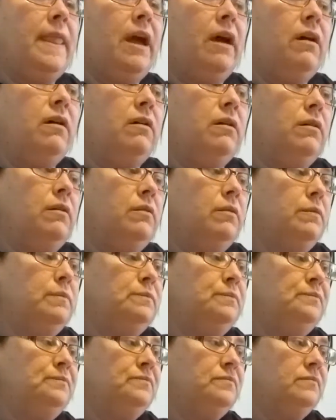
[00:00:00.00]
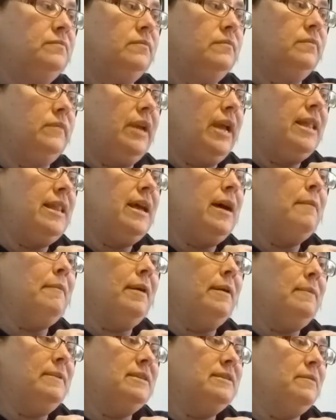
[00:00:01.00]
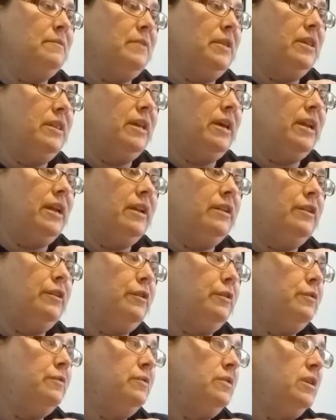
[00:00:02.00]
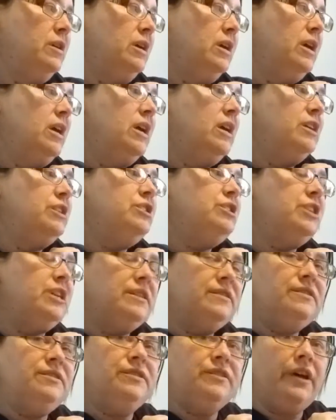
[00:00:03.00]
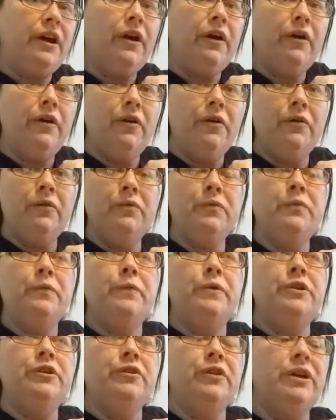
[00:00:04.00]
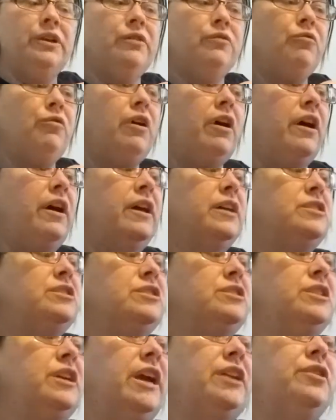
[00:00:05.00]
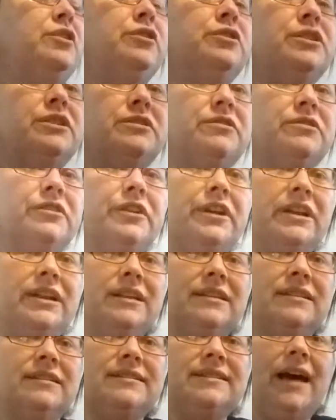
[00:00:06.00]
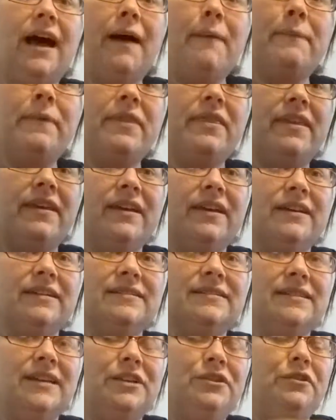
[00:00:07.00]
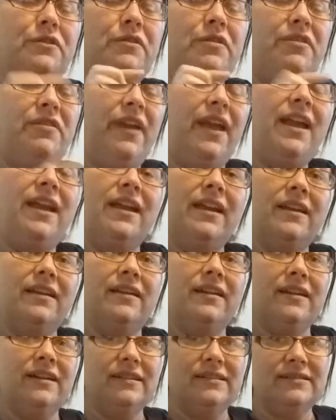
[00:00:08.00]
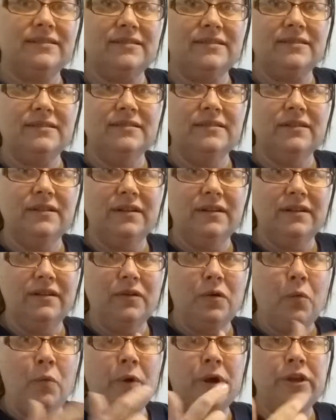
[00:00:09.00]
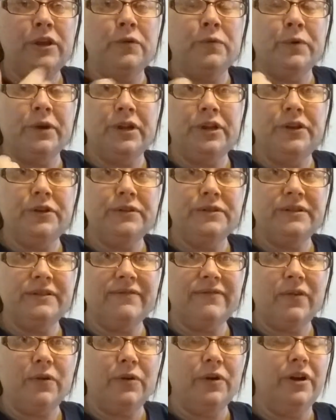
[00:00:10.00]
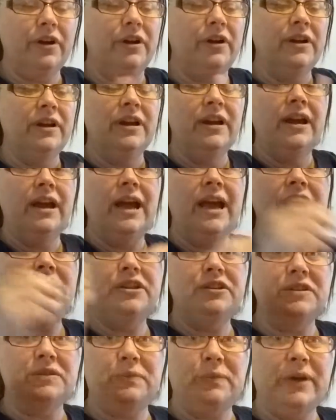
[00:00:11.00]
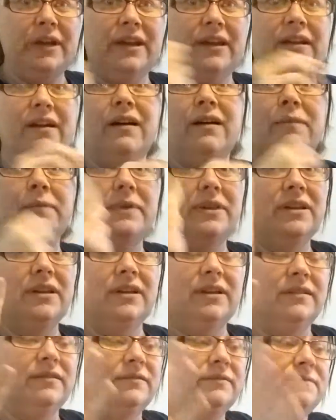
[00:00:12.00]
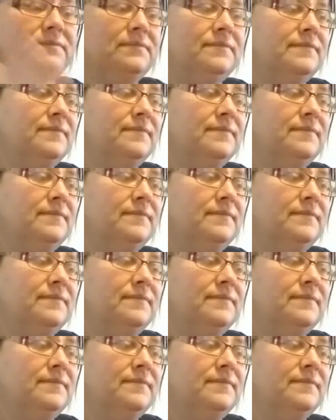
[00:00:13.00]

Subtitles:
And that might be something that I do. Just so when you're in a rush and you're just looking at the top of this and you think it's what you want to use it for, and you just pick it up and then